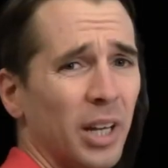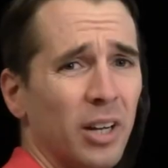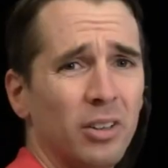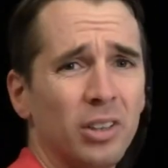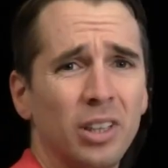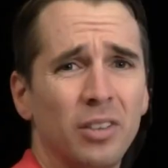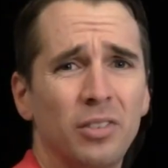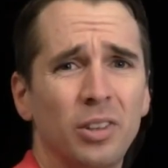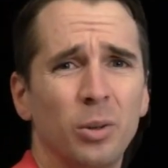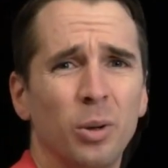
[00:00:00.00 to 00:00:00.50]
That'll
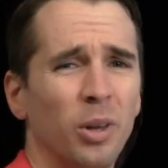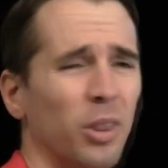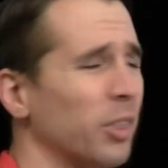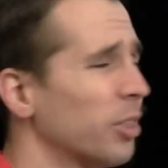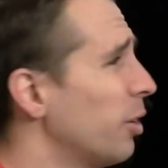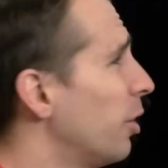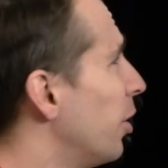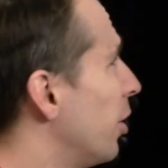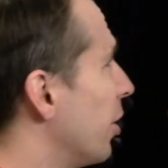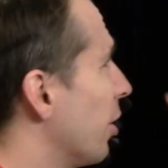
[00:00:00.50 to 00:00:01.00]
give you a
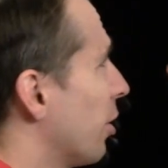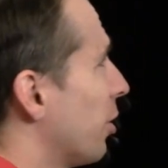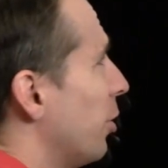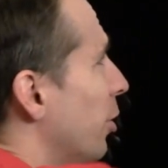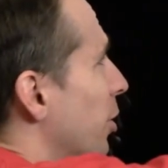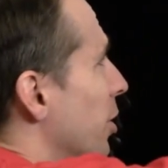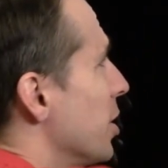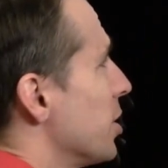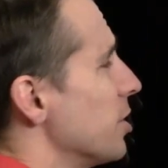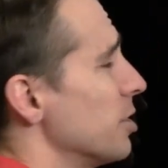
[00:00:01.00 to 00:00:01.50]
third. A
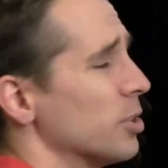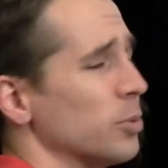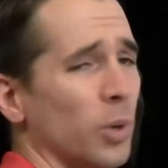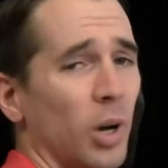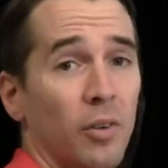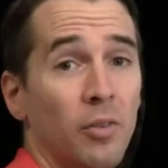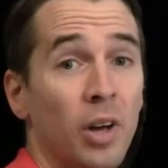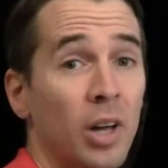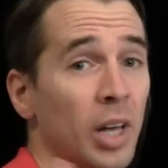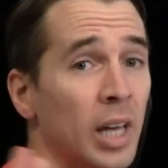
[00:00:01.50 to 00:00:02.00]
third isn't
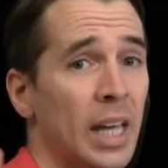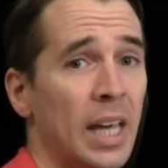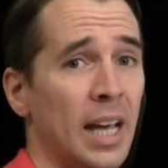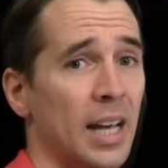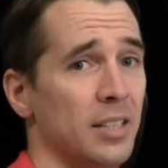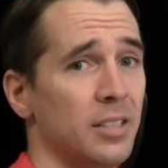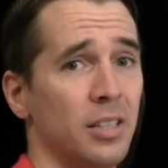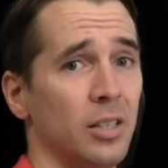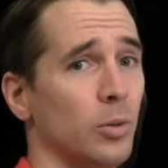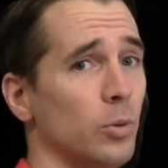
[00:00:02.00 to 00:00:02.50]
twelve.
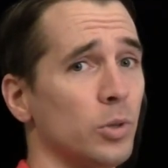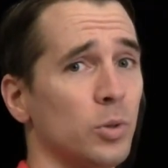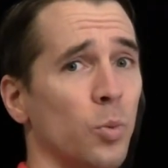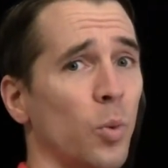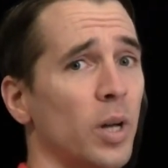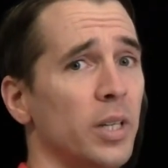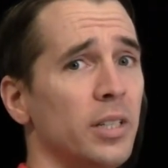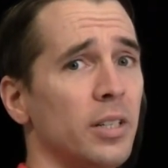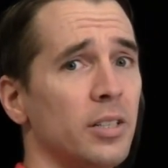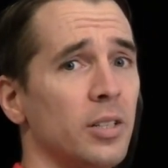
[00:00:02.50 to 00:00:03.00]
S equals
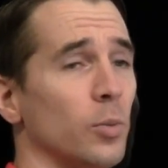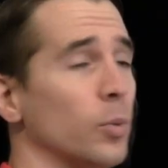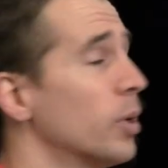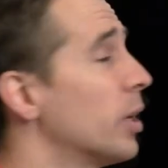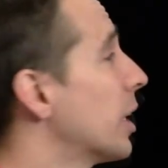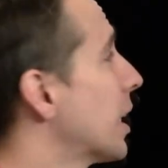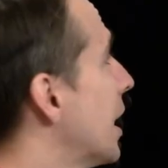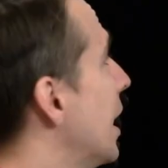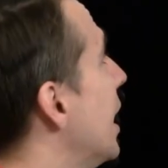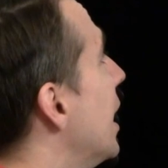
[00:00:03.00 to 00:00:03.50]
one doesn't
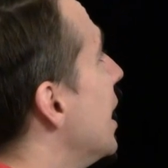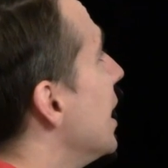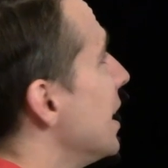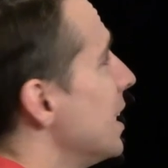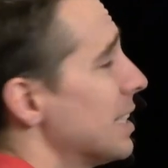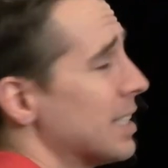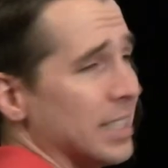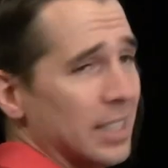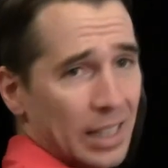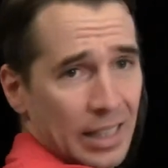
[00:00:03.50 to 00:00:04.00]
work.
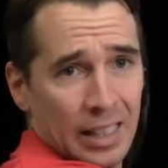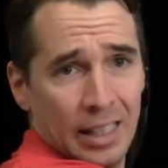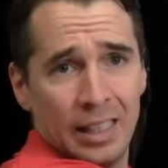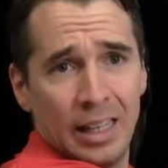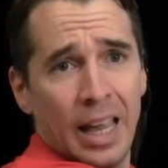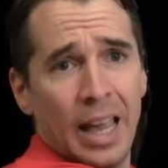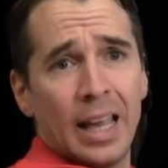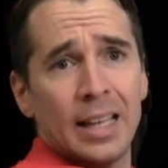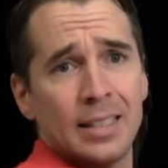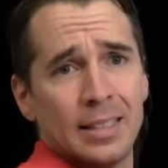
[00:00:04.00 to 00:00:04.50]
You stick
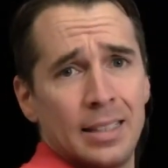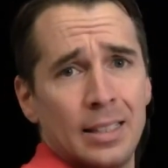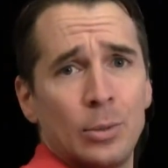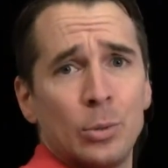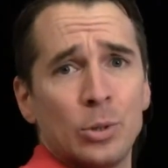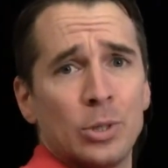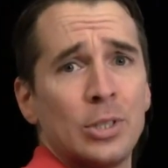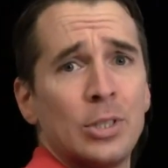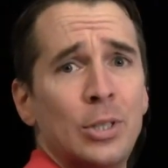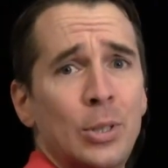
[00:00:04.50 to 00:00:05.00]
in s
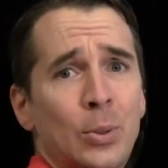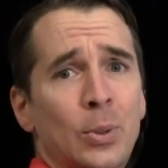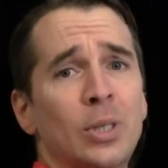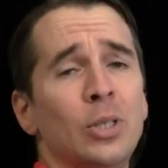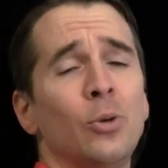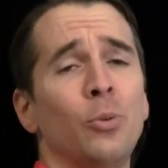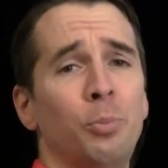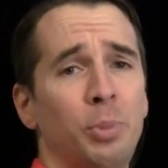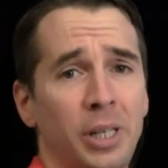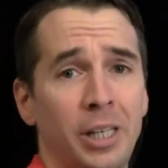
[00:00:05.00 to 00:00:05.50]
equals two
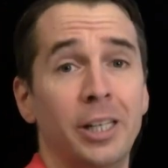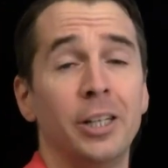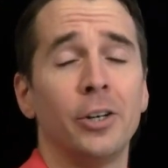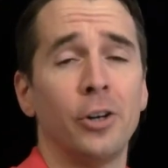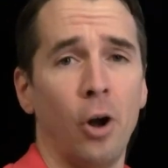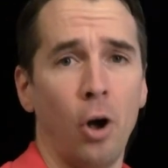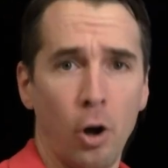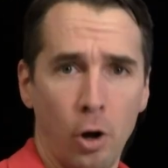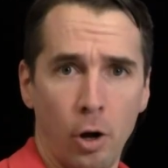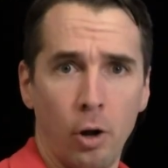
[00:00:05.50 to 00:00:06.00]
and you'll be
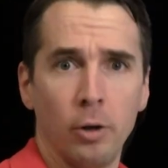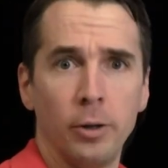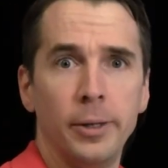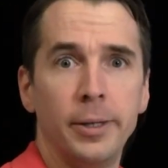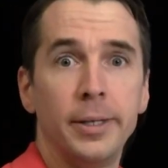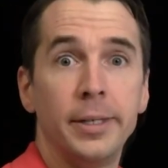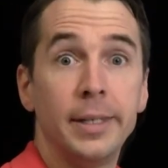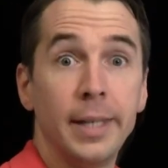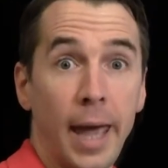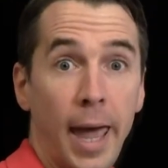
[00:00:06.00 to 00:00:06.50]
here all
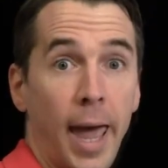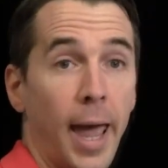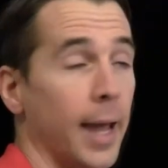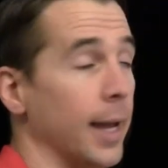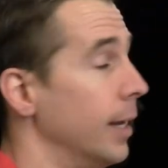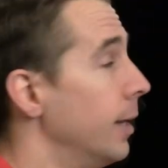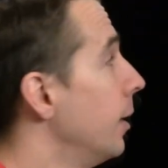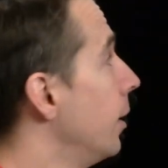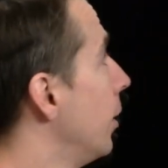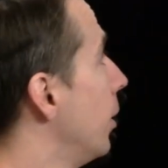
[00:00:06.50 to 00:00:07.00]

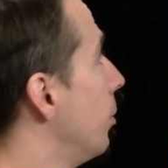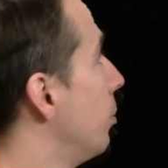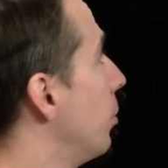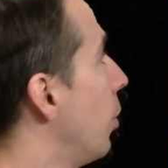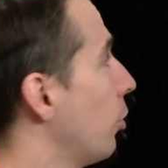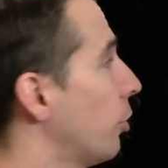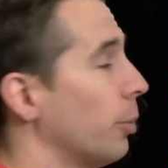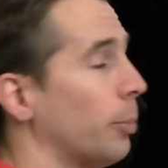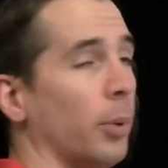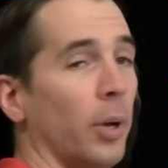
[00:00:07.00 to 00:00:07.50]
day
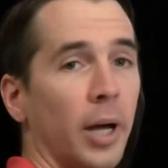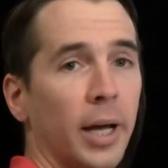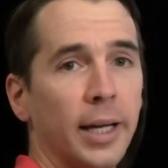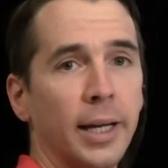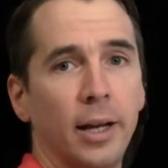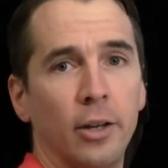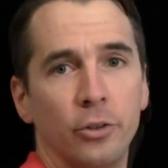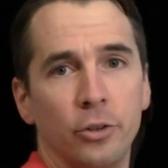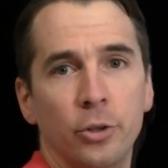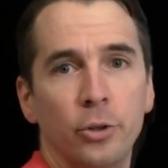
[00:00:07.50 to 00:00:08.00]

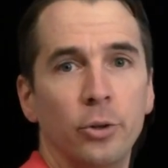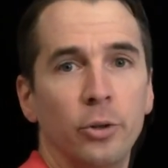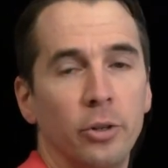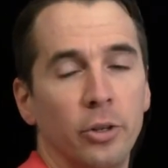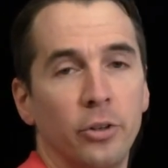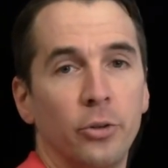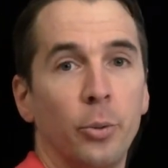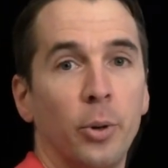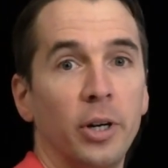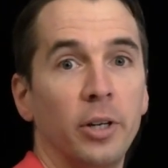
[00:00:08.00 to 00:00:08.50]
multiplying out two to
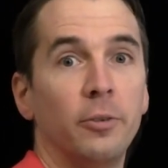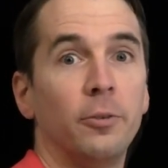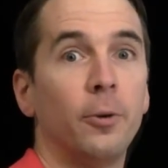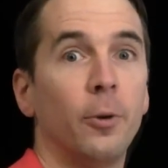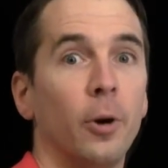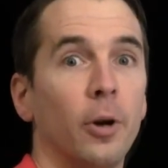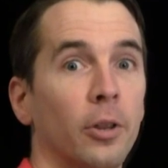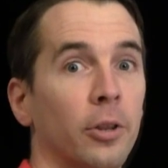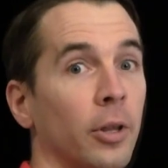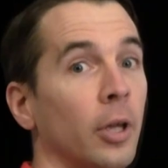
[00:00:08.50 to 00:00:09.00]
the
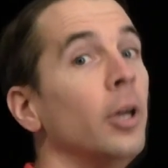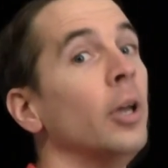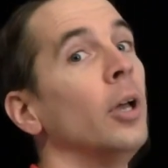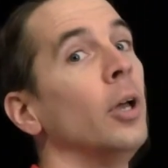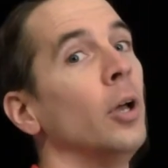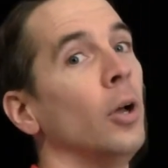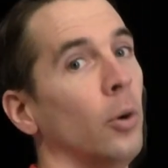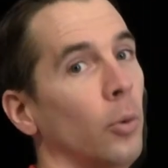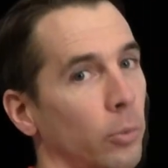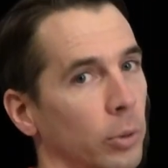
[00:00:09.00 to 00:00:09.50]
twenty-fourth.
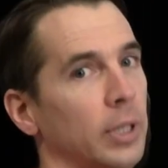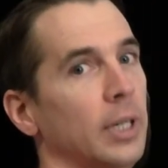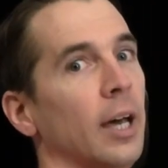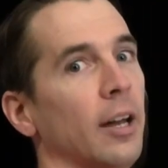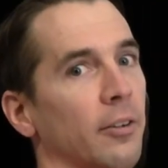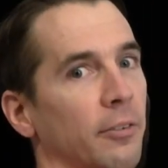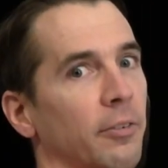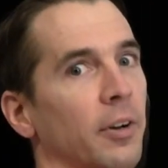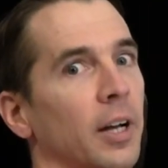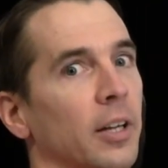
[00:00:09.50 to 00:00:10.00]
We
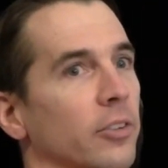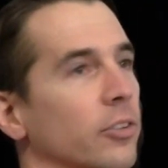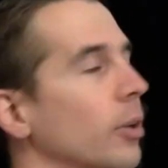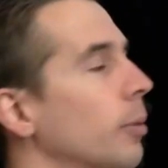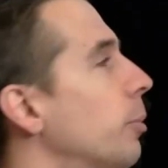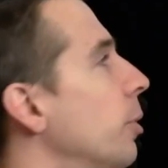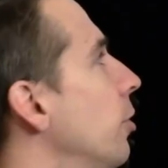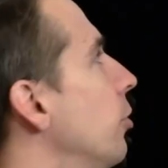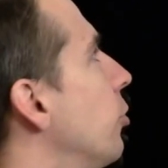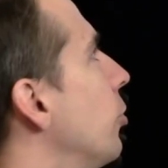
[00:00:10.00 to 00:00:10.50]
got to find
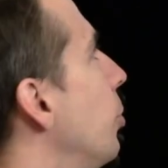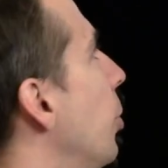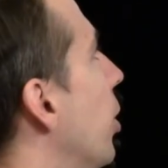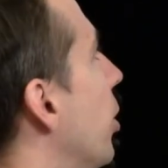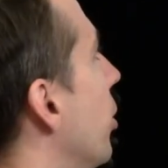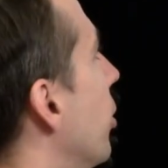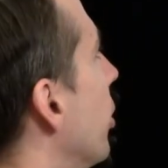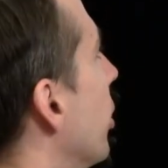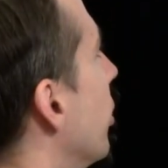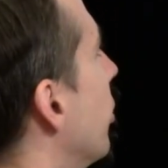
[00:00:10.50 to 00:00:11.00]
something
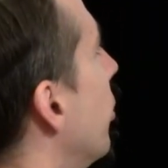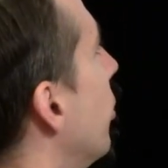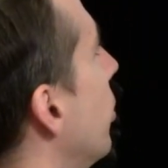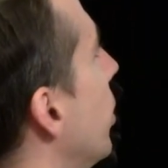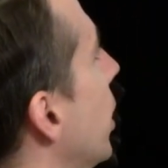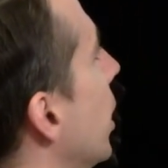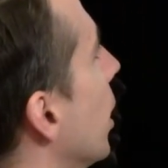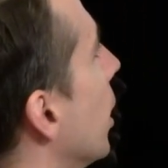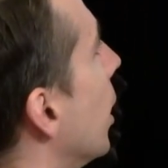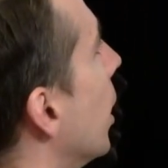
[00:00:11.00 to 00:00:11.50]
smarter to do
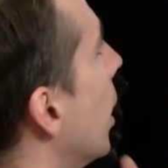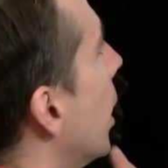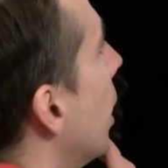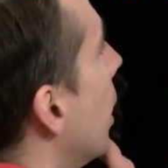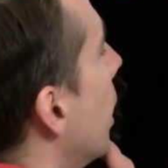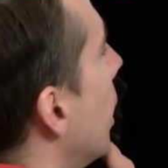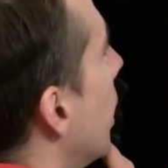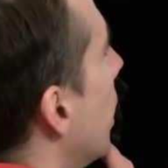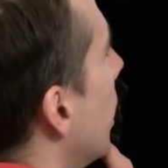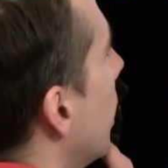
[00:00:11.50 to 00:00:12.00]
here.
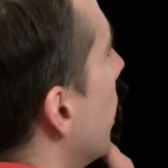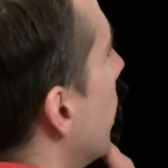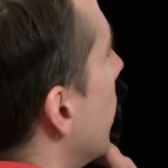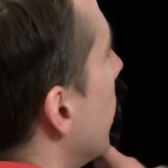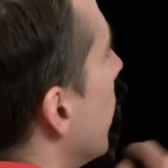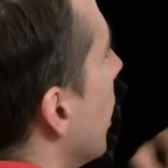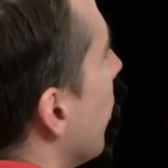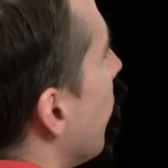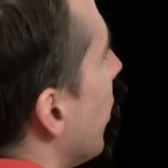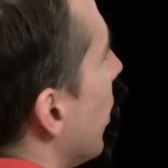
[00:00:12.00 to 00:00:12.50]

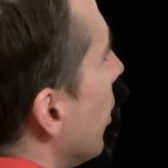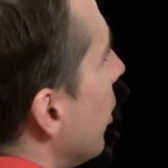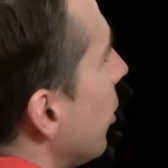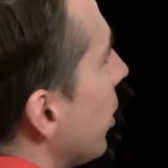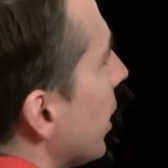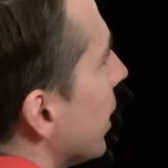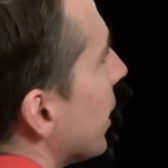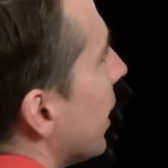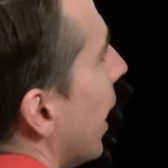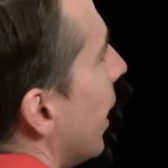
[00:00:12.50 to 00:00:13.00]
Now if I
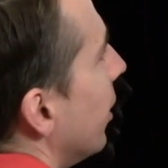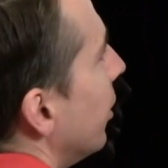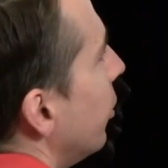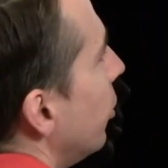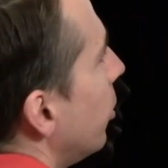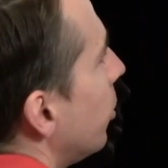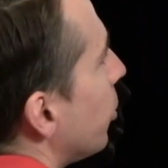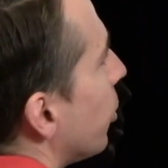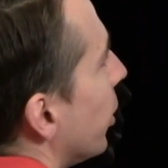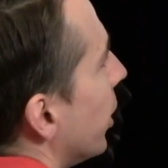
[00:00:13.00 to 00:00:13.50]
look at that
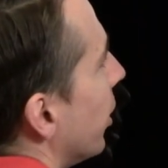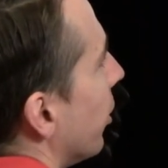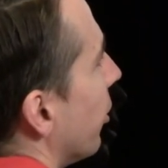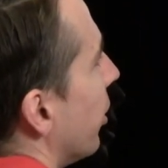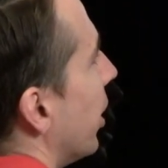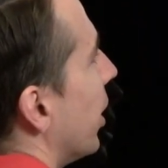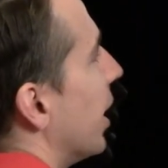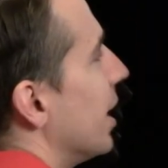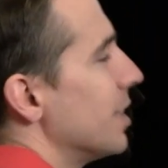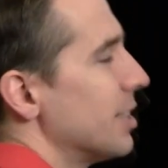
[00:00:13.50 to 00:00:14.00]
numerator
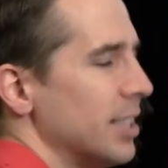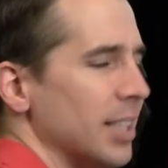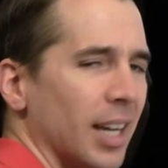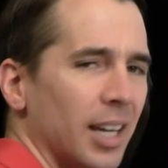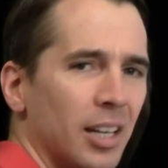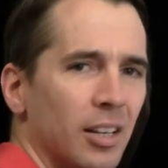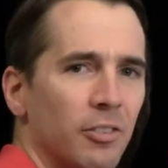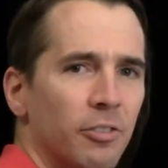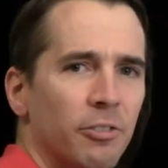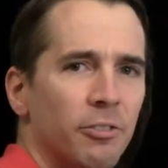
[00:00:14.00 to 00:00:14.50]
there, I see
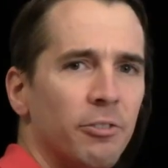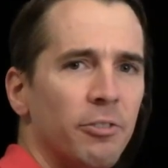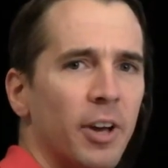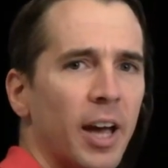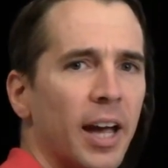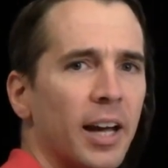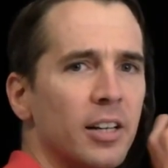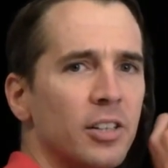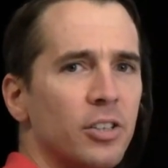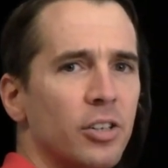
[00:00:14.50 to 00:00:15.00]
I can
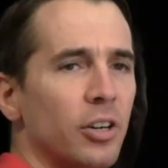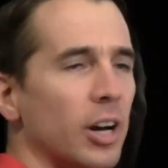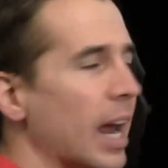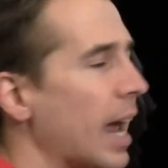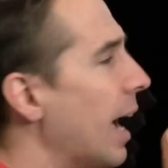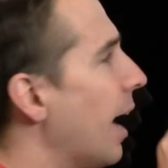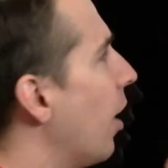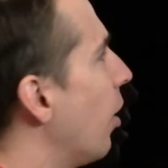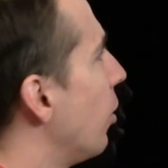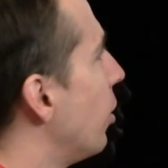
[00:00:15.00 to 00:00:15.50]
factor
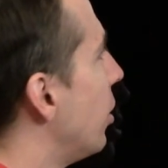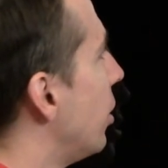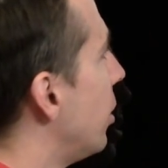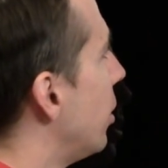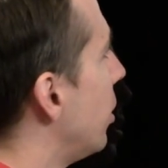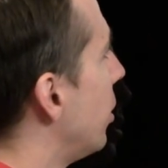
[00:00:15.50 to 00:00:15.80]
out